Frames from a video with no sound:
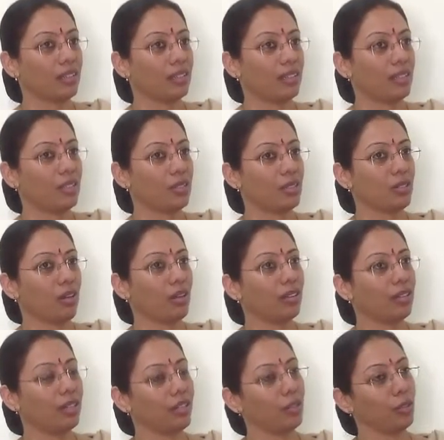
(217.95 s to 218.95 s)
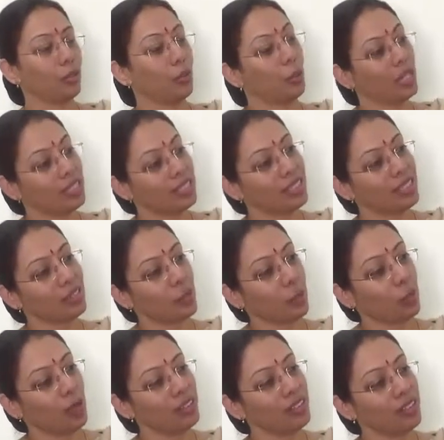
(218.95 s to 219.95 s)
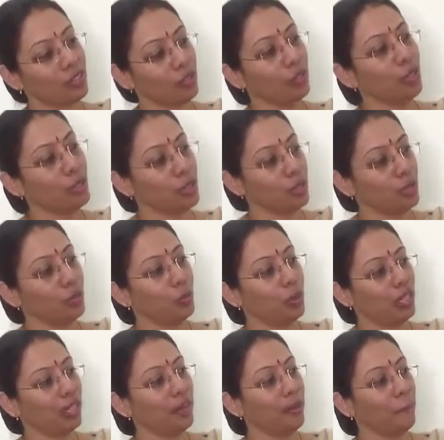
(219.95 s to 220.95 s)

it's not that one solution will